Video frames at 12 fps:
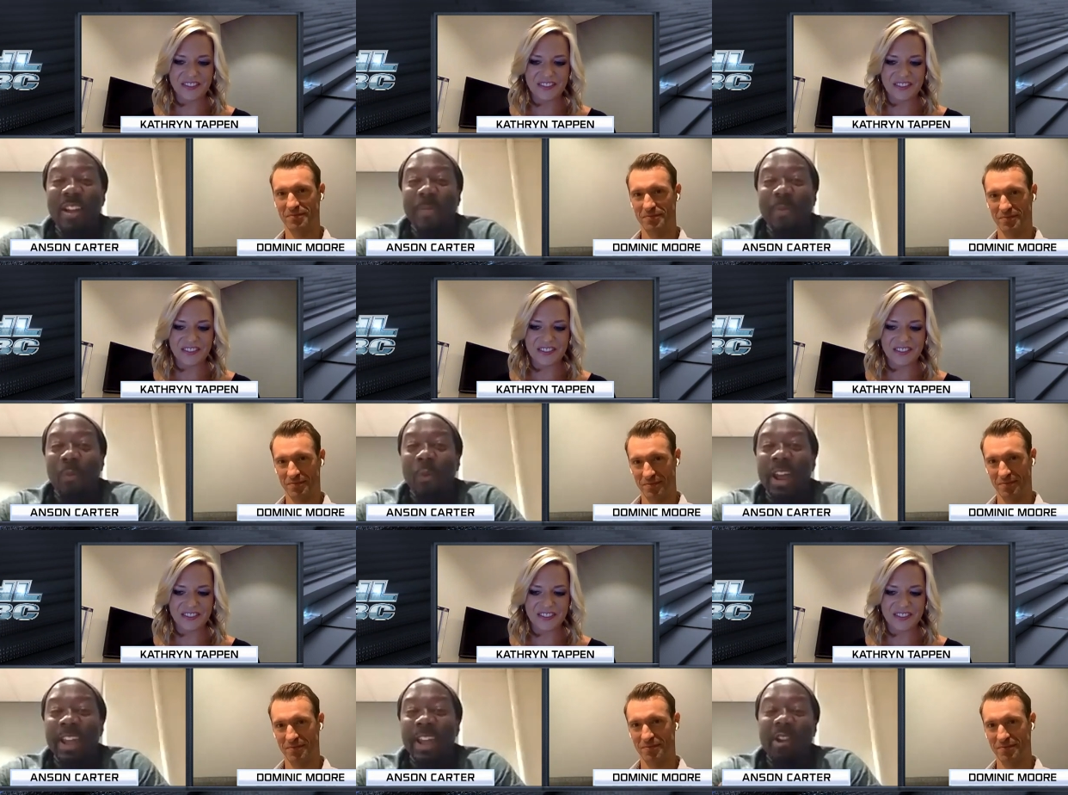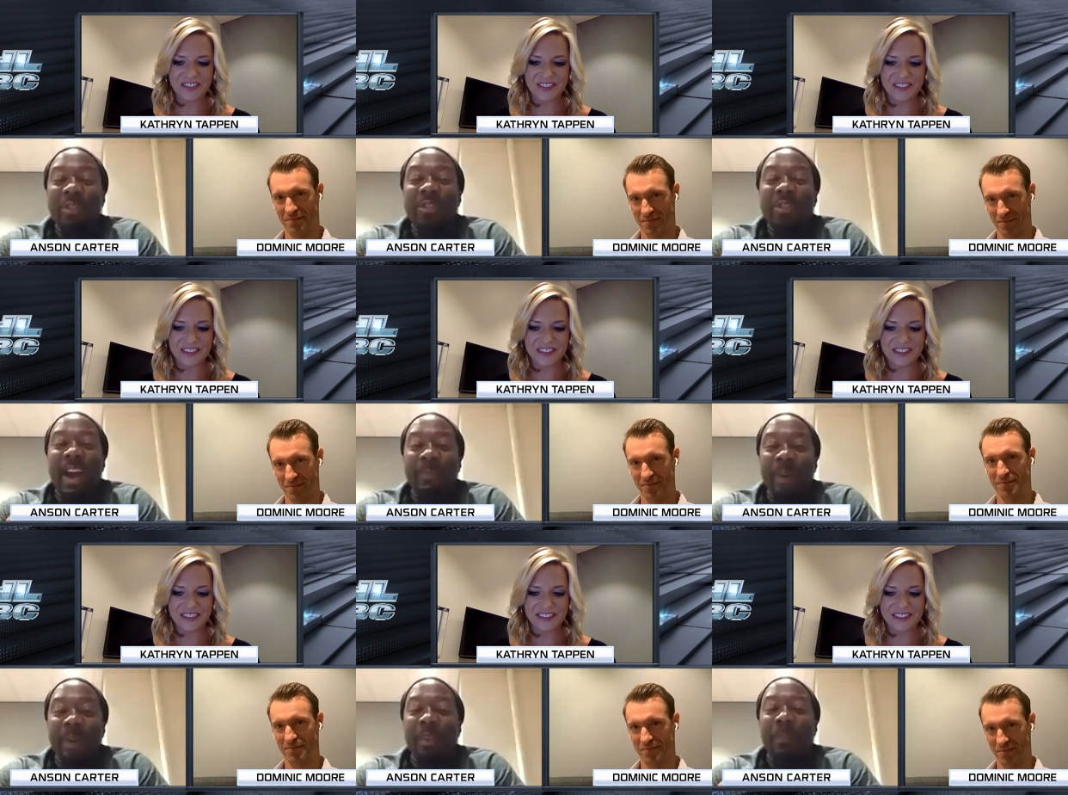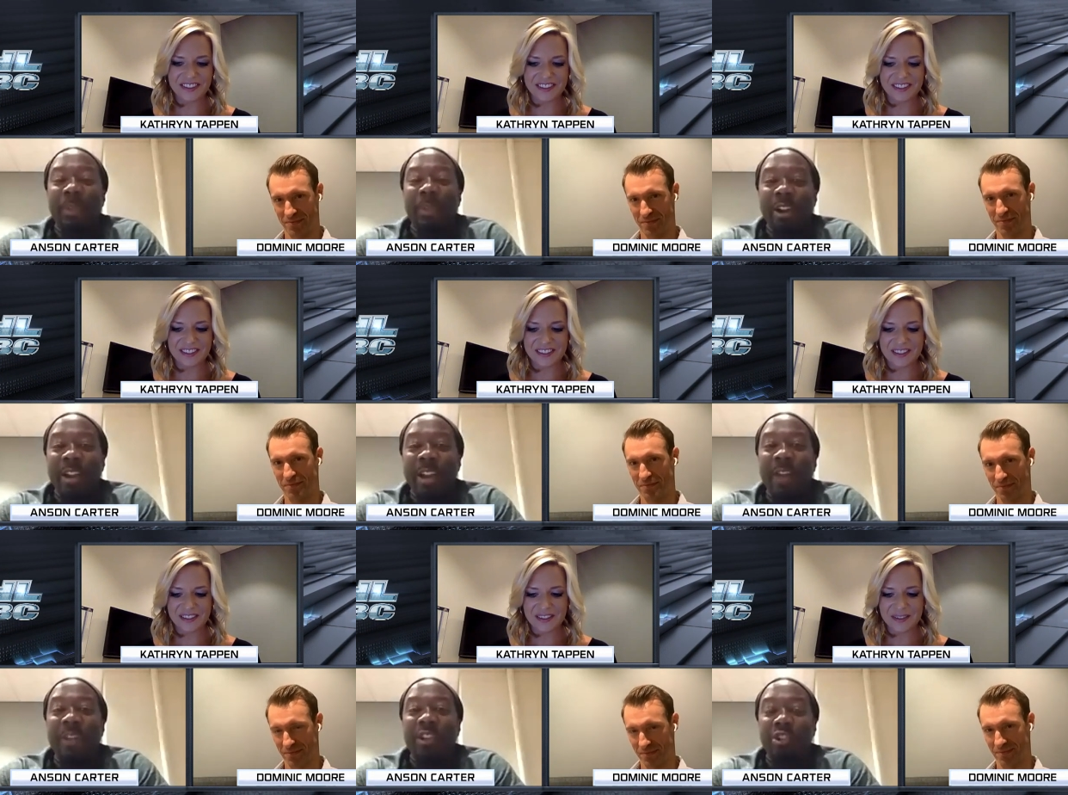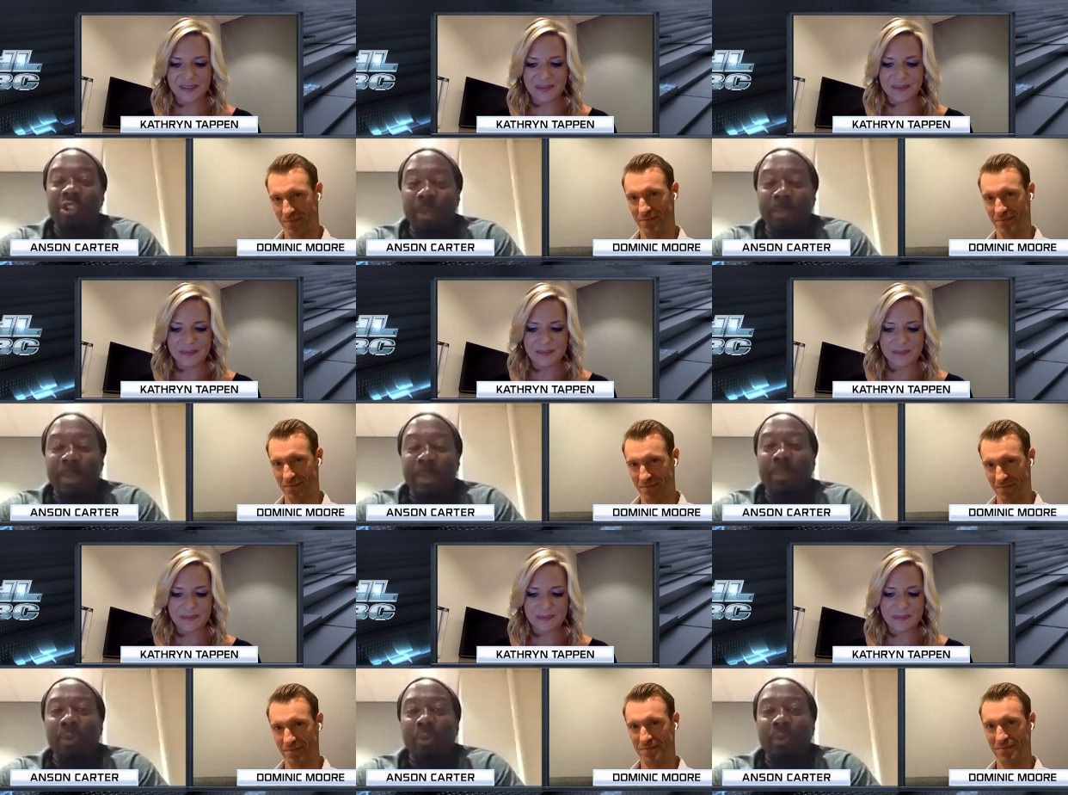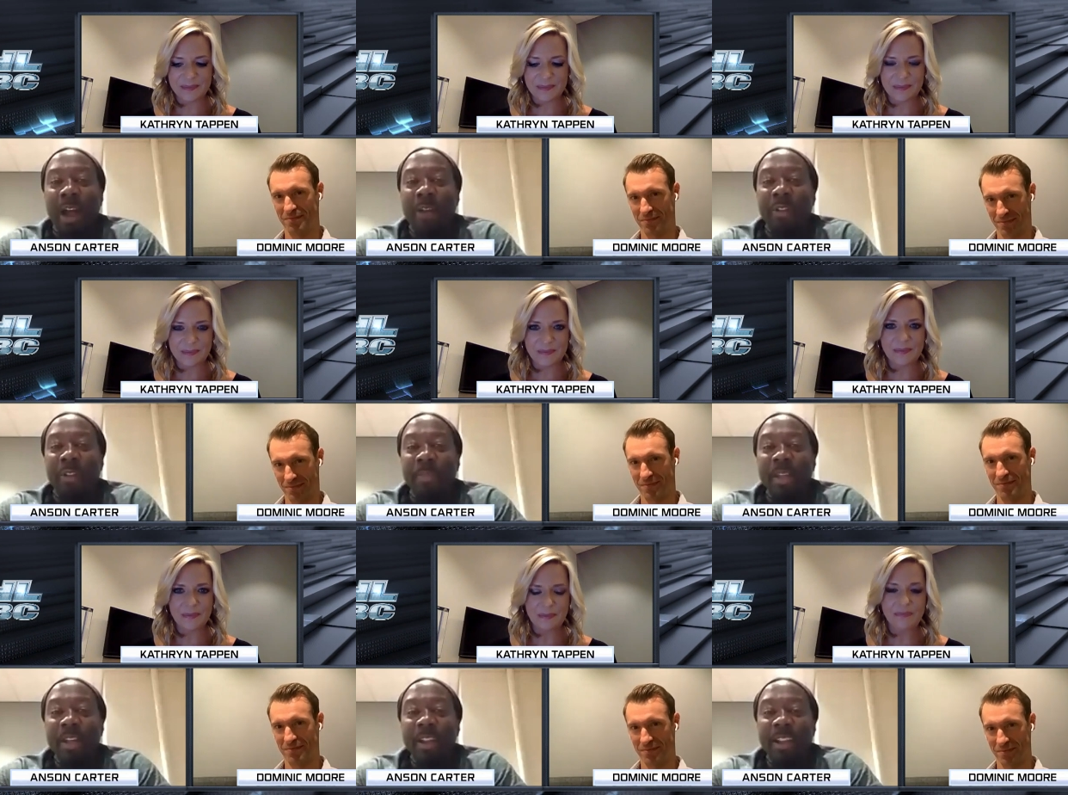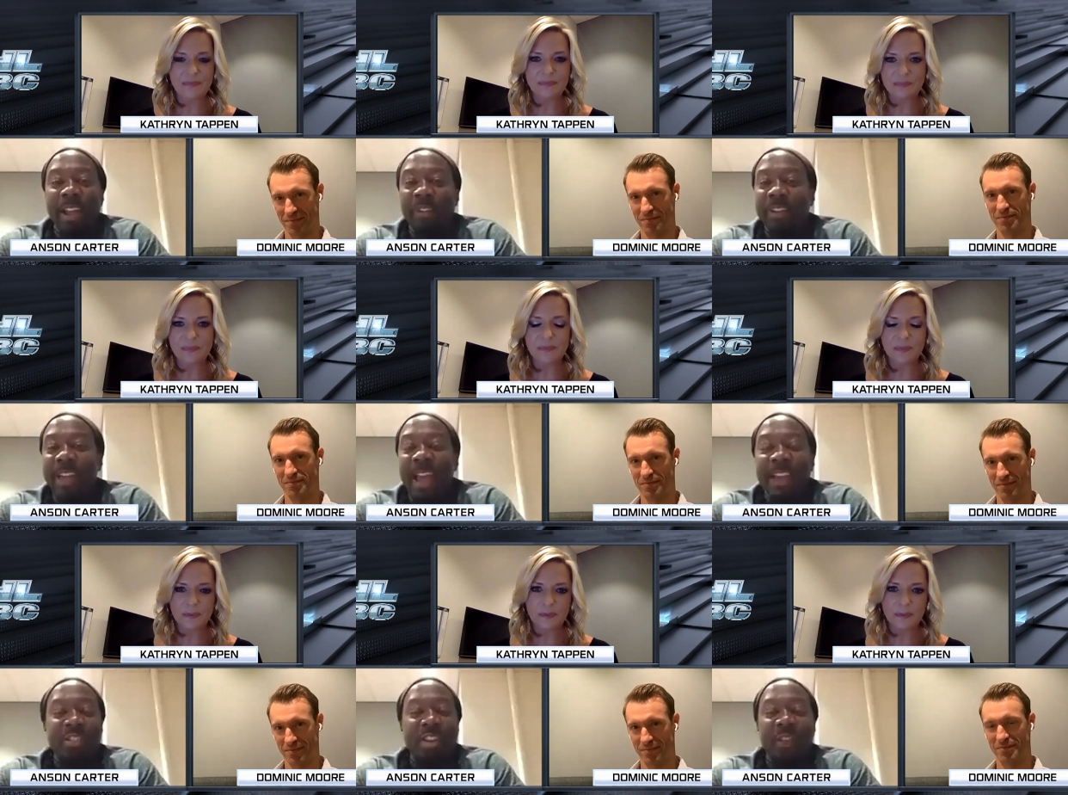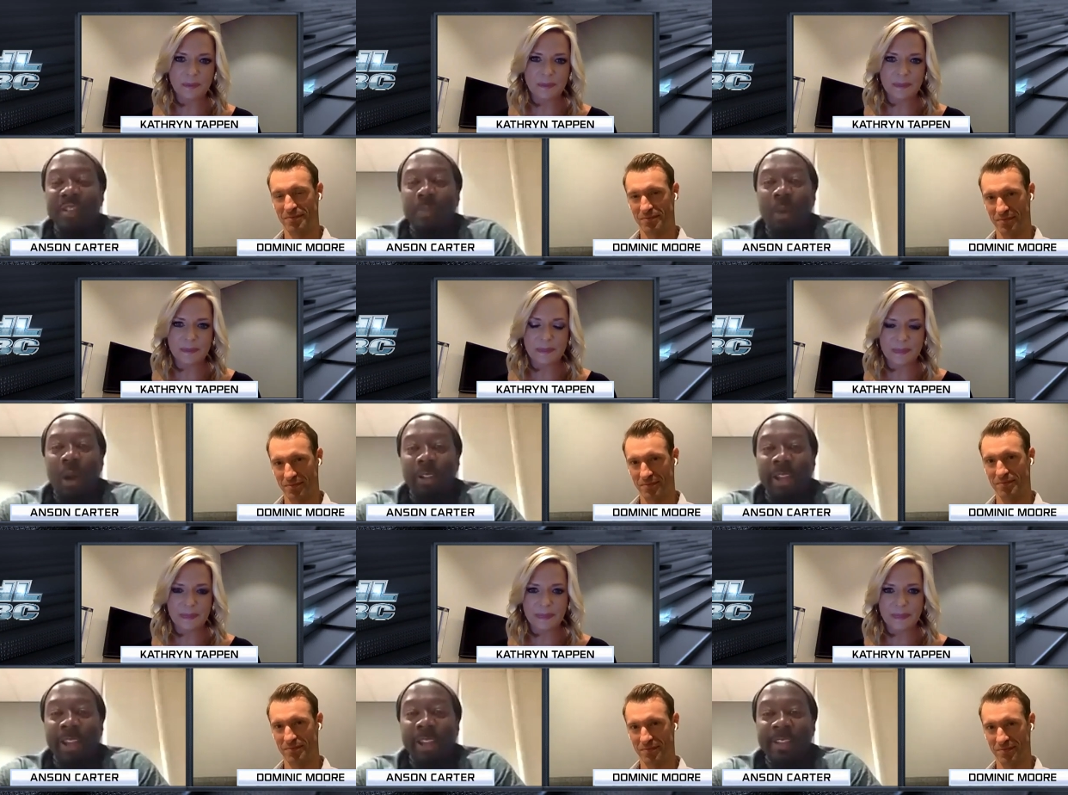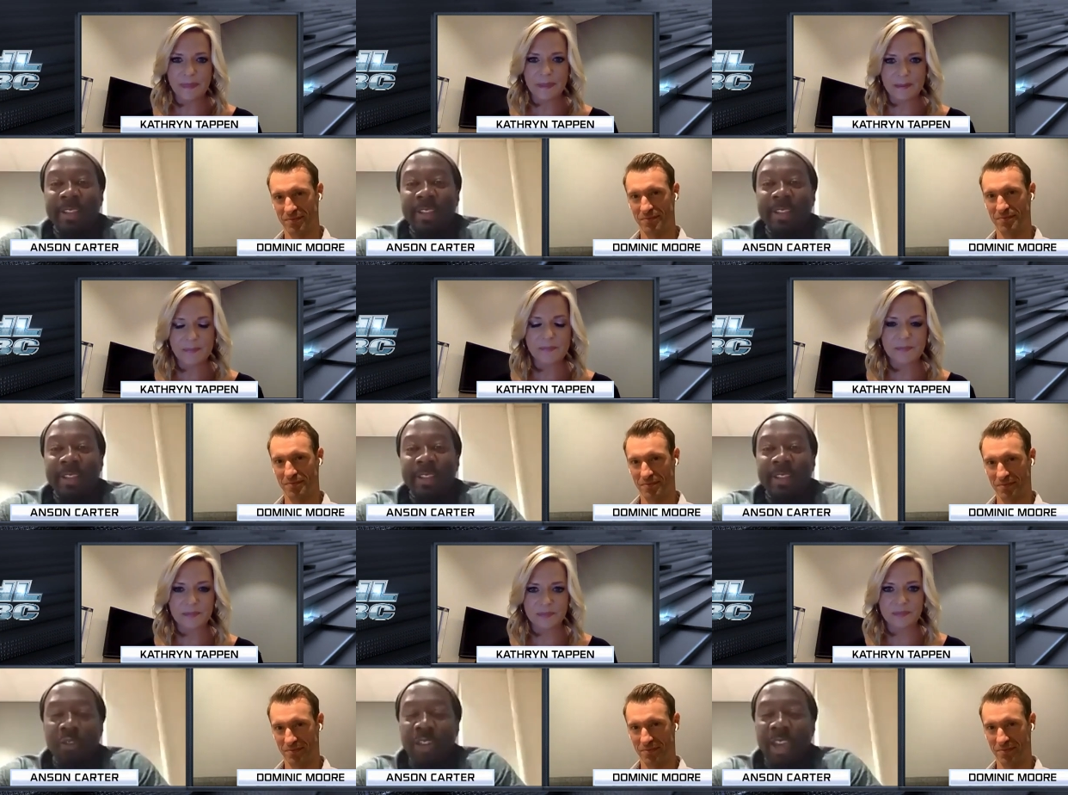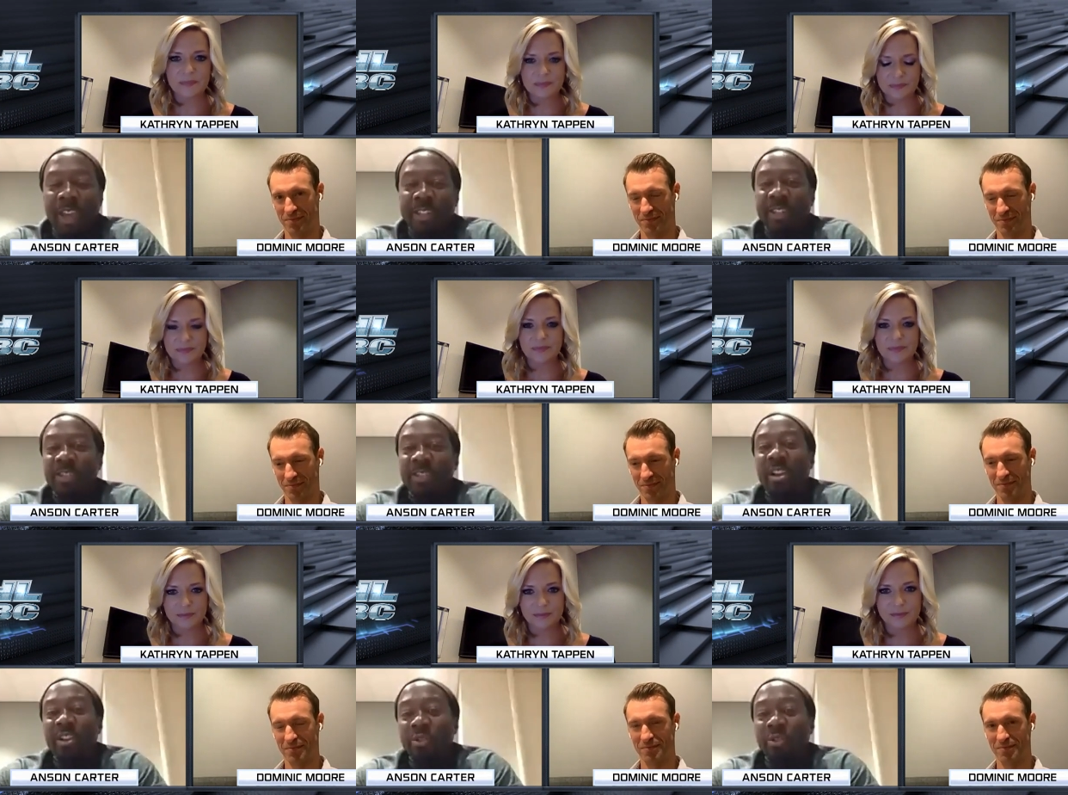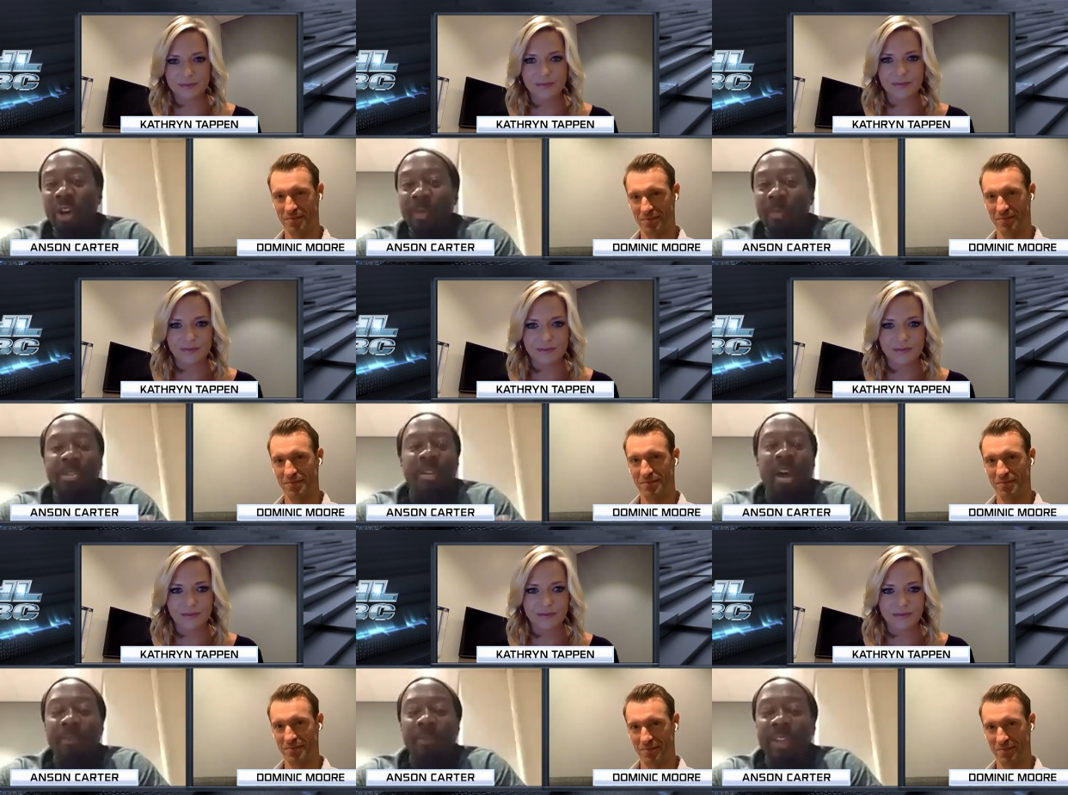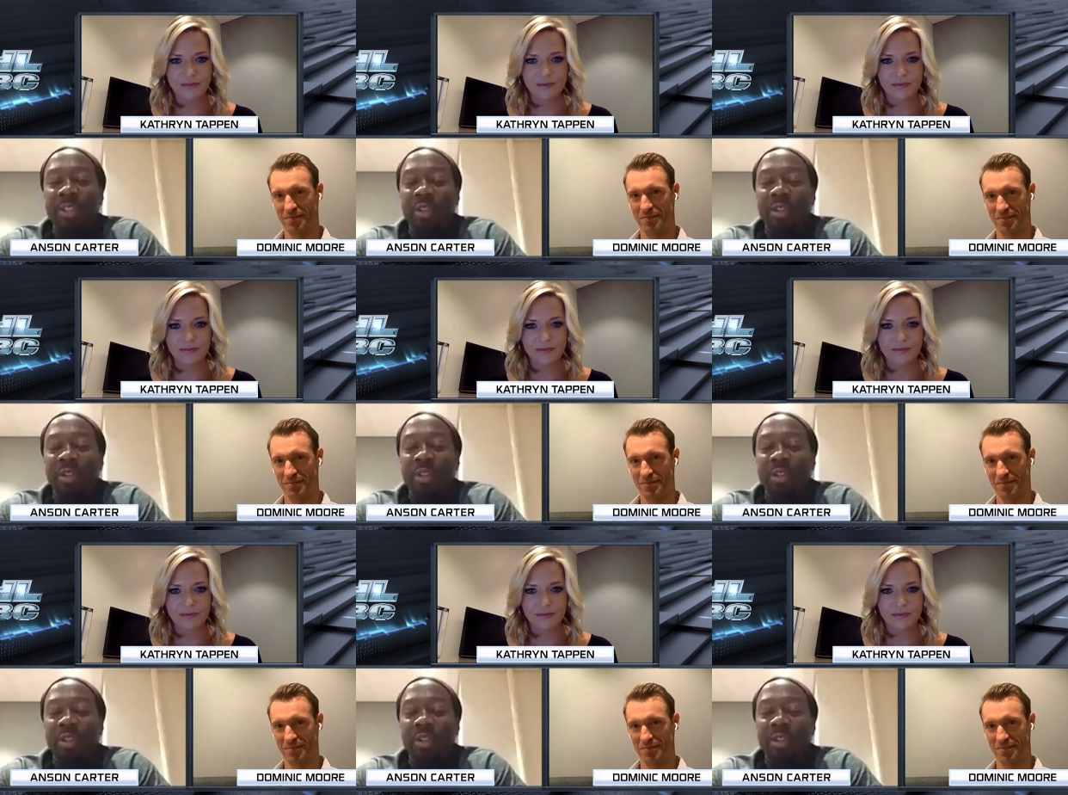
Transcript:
Speaker 1: when I hear that about a player and how they treat people around them, like the nanny's not in the spotlight. It's not yourself, K T. It's not you, Dom. It's not me. So